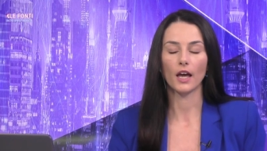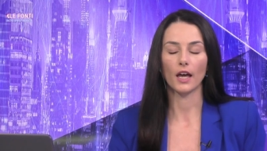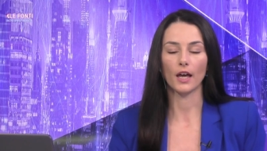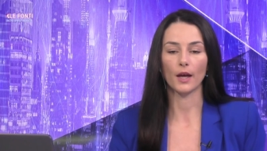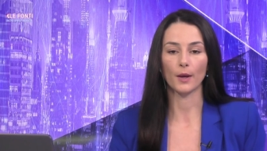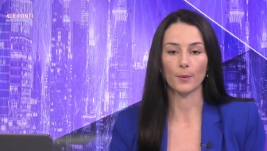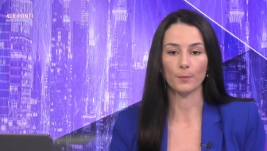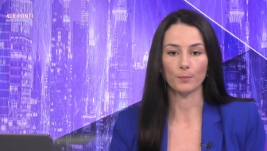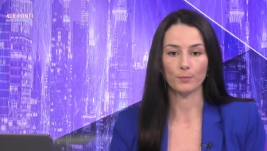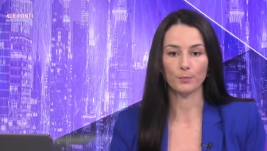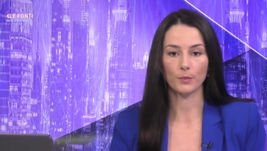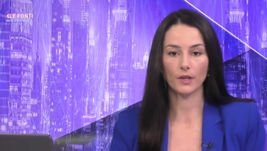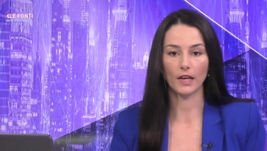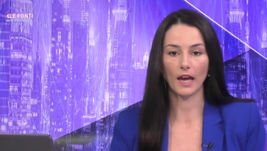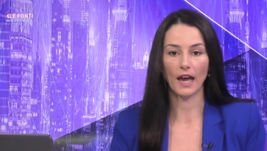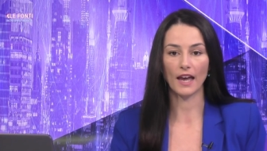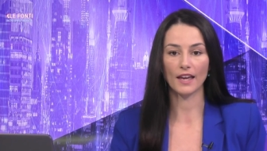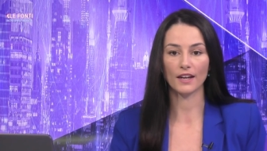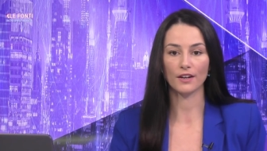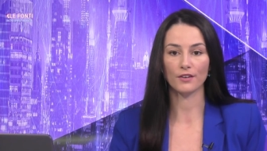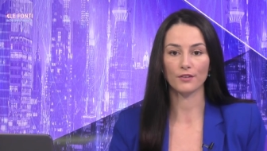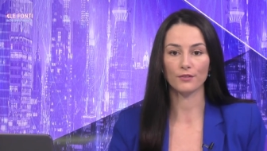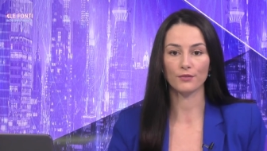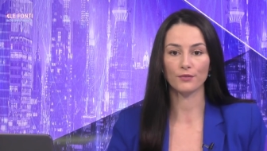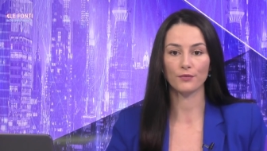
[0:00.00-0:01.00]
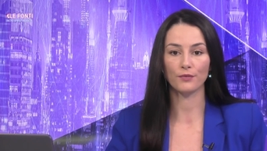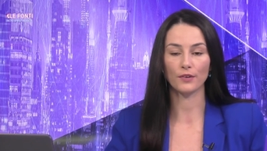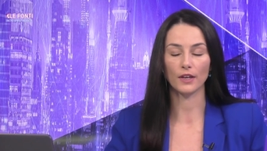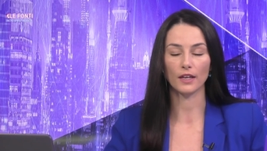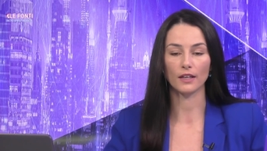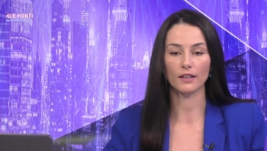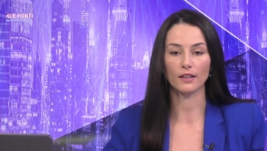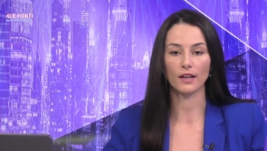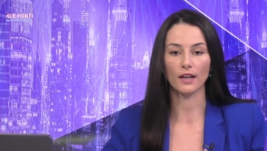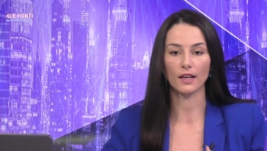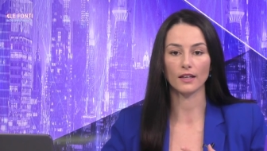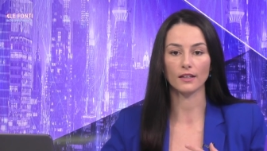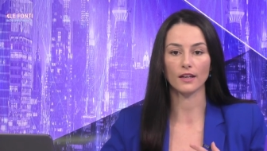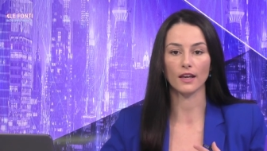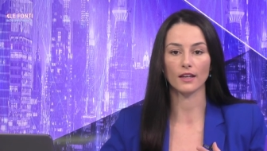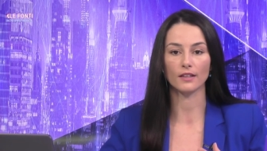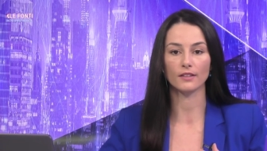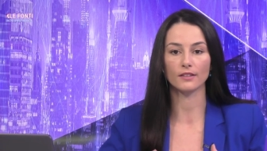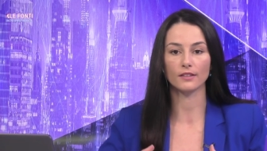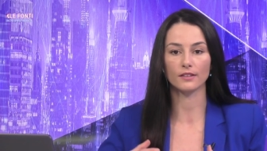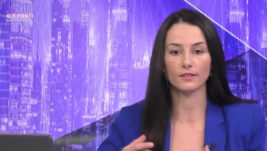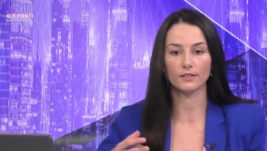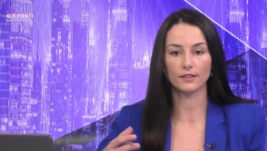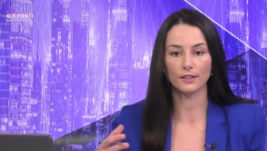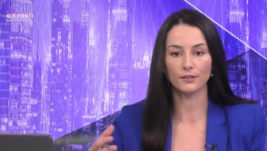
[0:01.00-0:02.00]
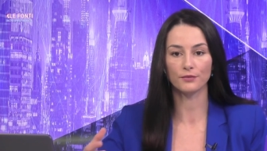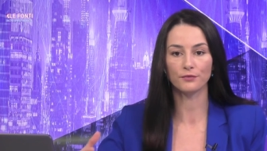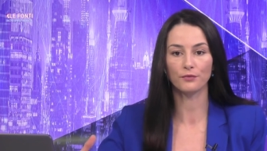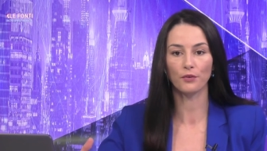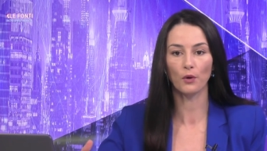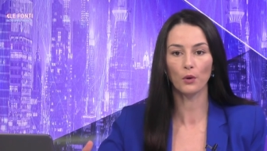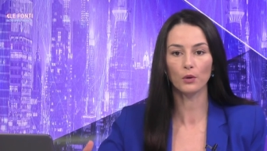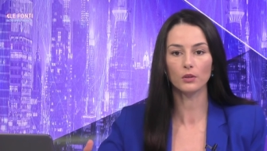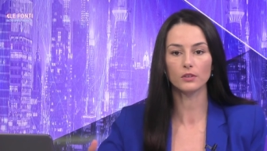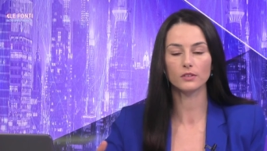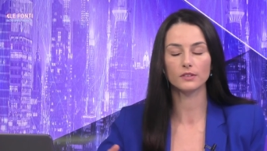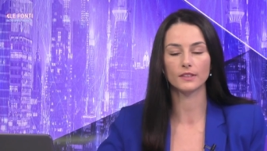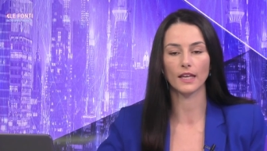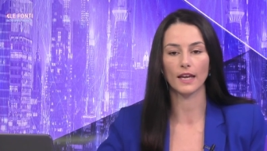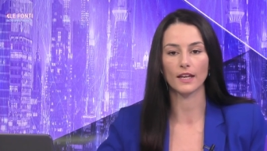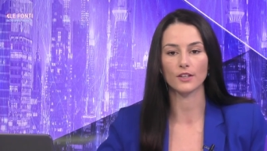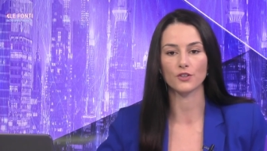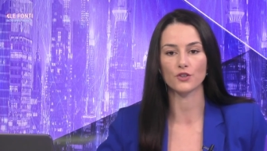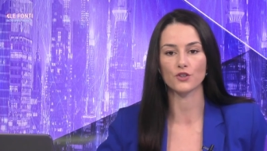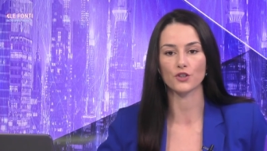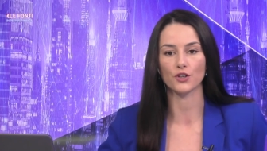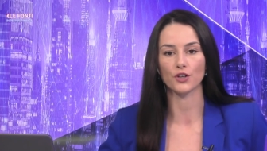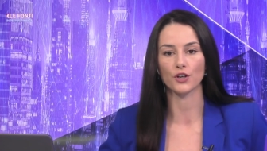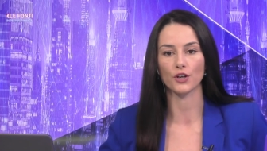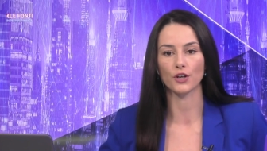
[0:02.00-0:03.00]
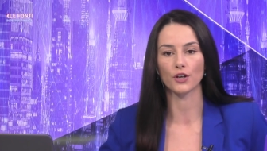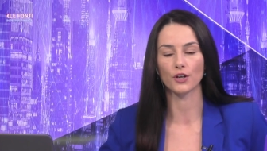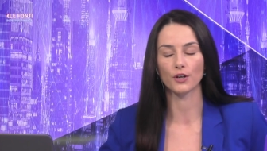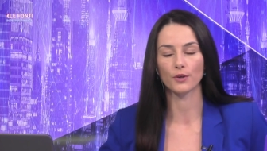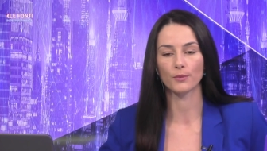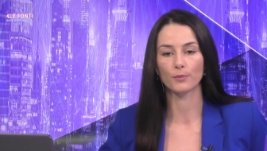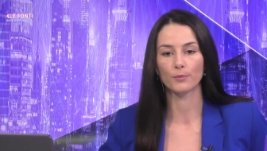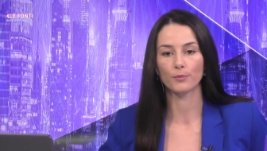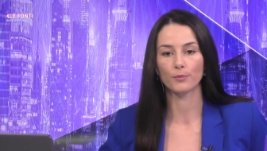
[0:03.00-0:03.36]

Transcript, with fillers: um, kind of in, in, in default danger?